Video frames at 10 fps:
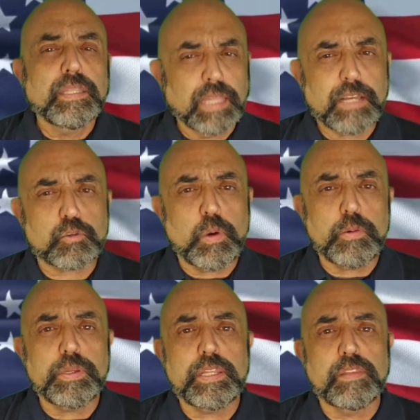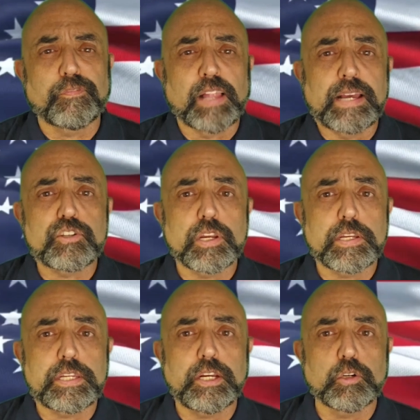Last week we did the flags in a
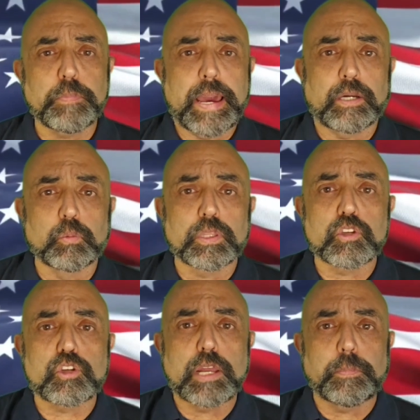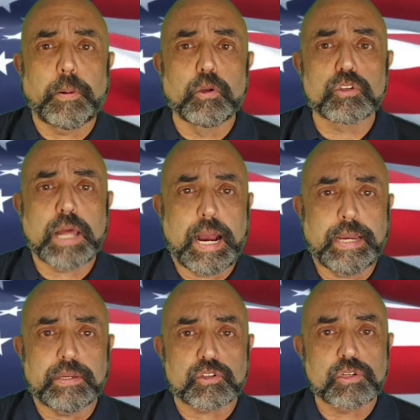tiered manner with the center poles the
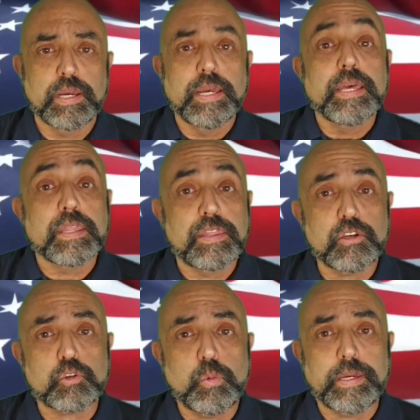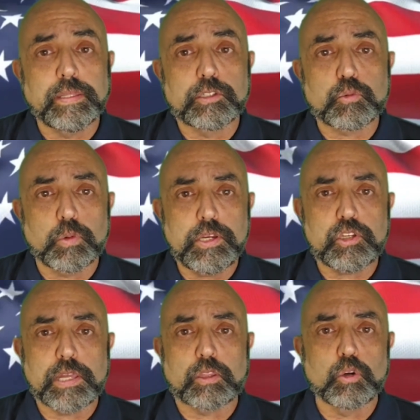highest. This week let's
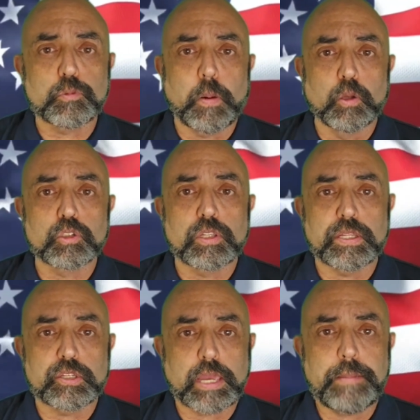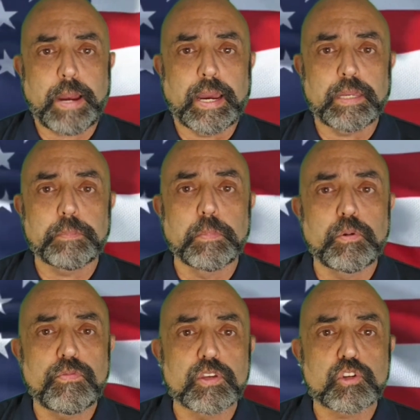reset those poles to the same height but
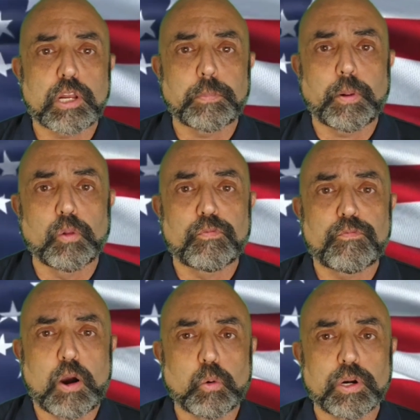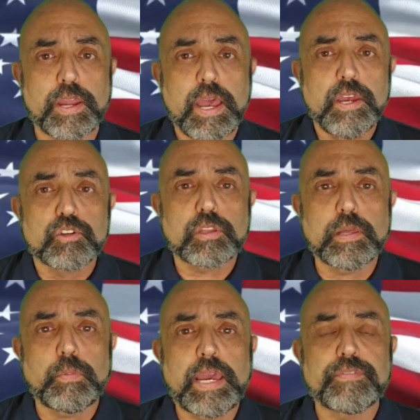move the center pole forward so
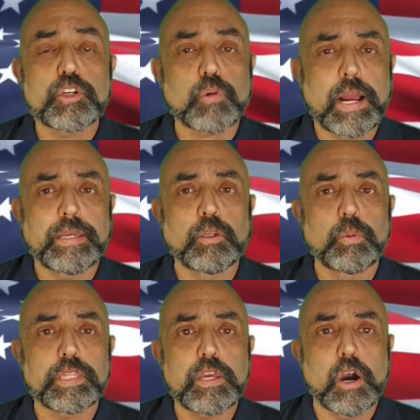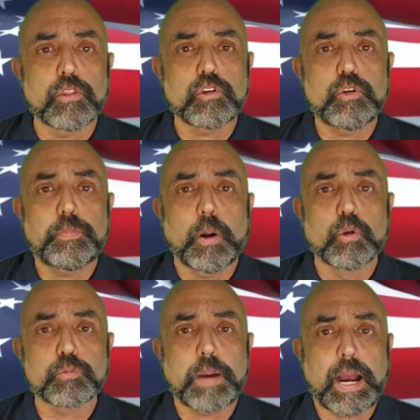that we have a triangle with the other two
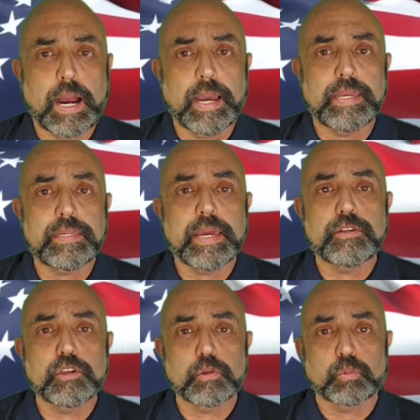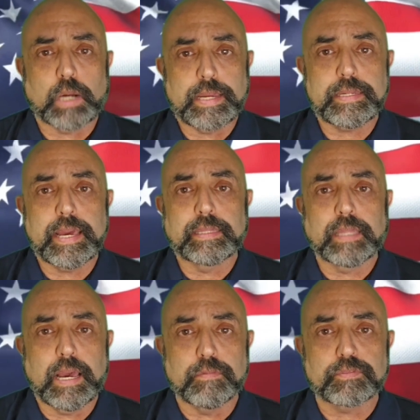poles behind and to the right and
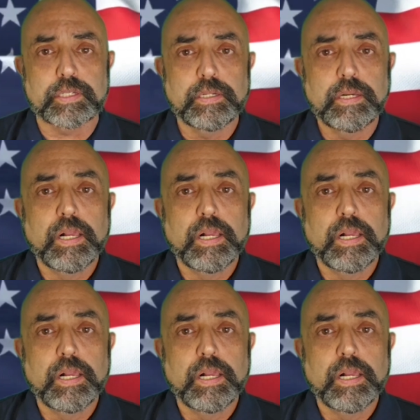left.